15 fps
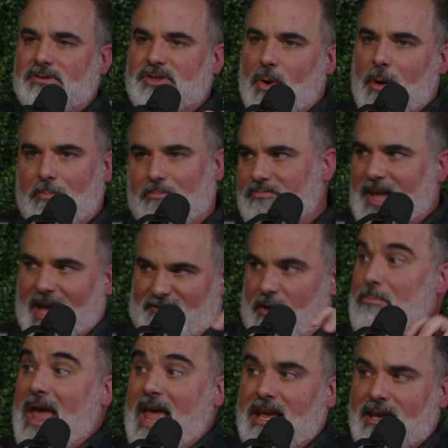so a kind of a
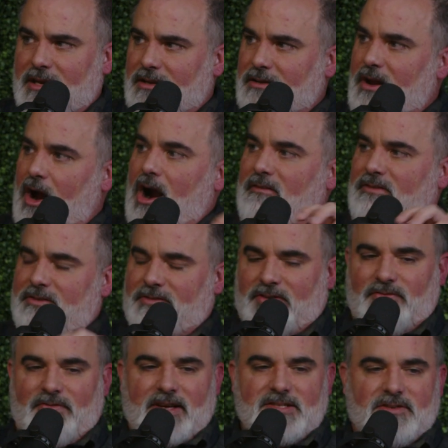pagan
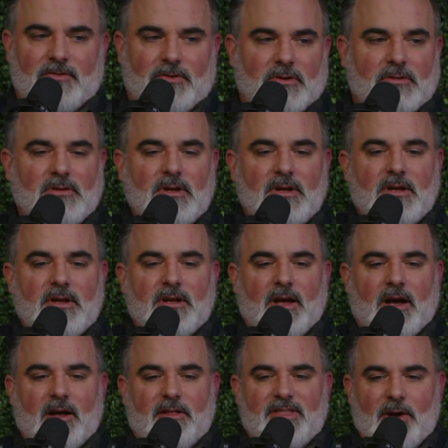harvest festival
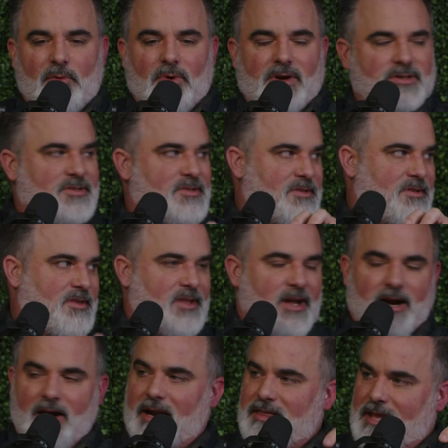uh, that was
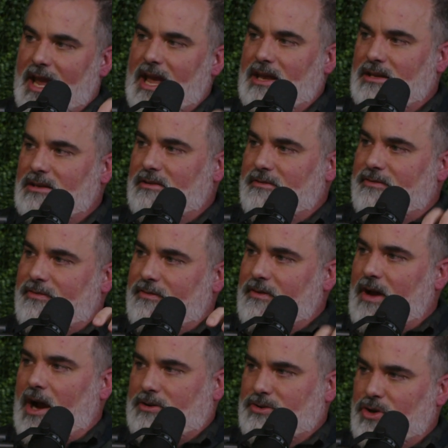there at the end of
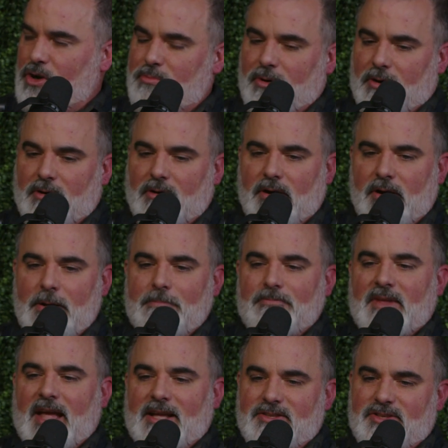October
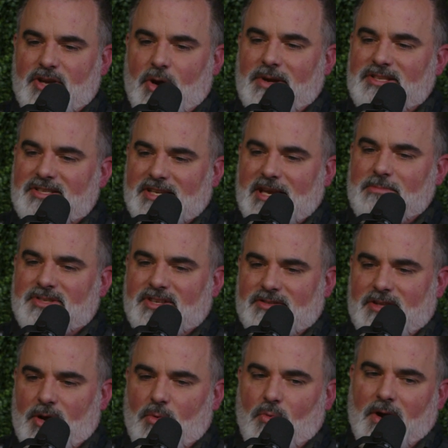and so it seems as
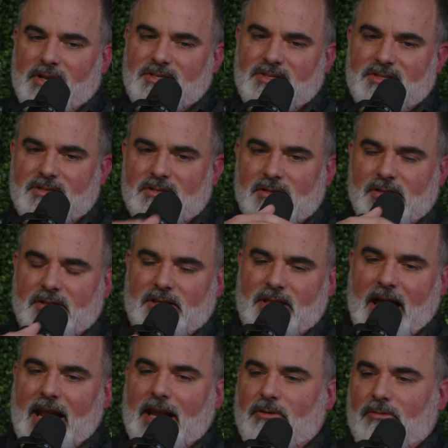though once
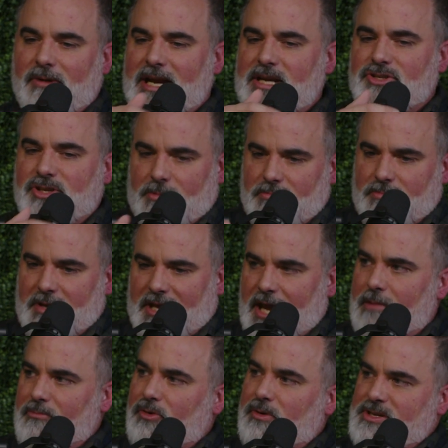that region
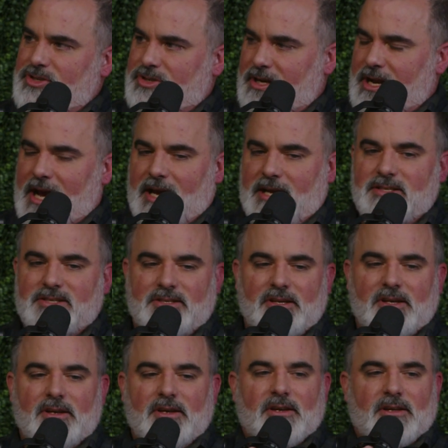became Christianized,
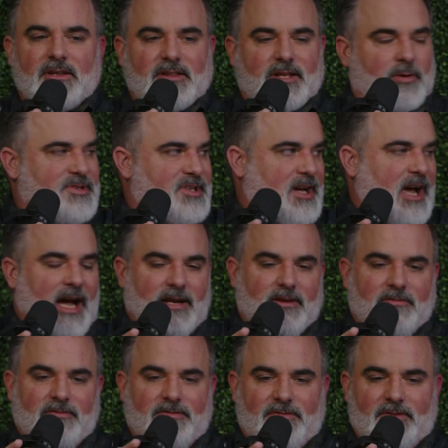there was a kind
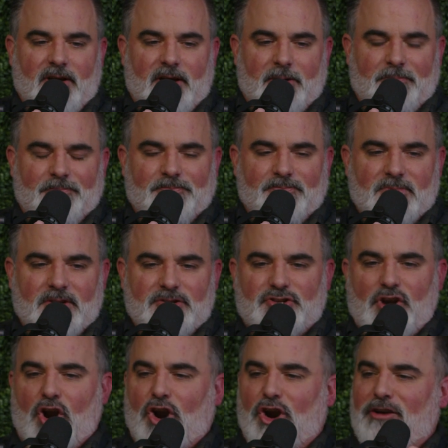of um,
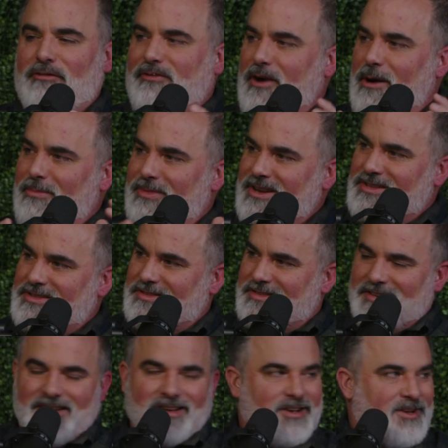turn from
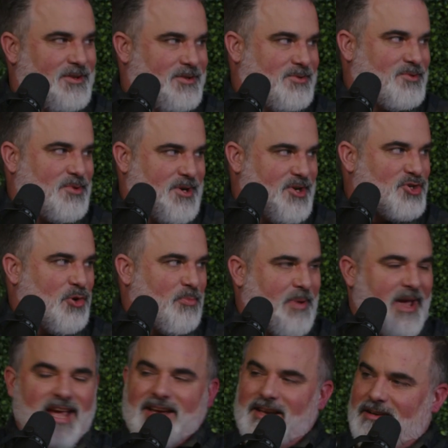this traditional
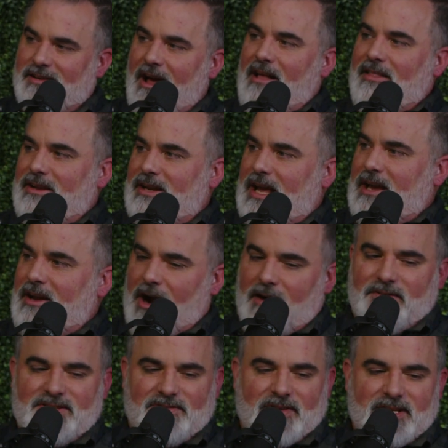pagan holiday,
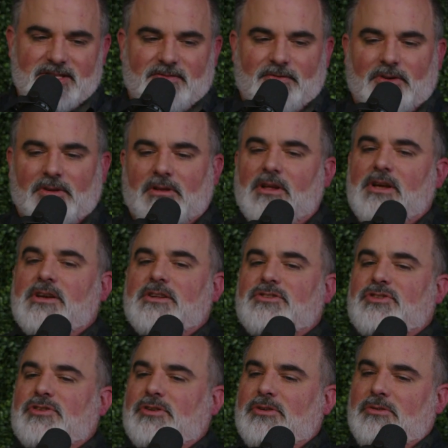harvest festival,
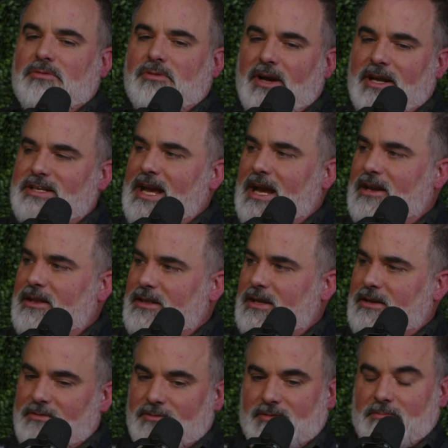to a day to
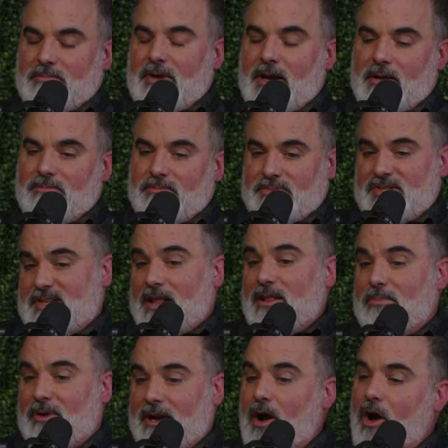then um,
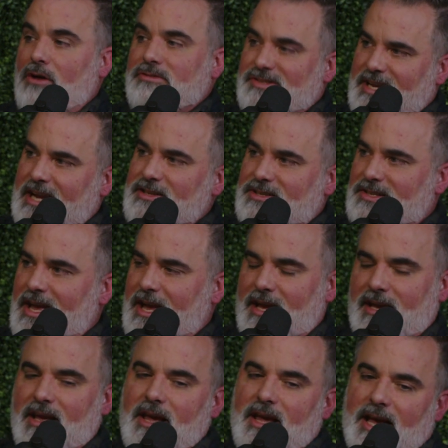celebrate All Saints' Day.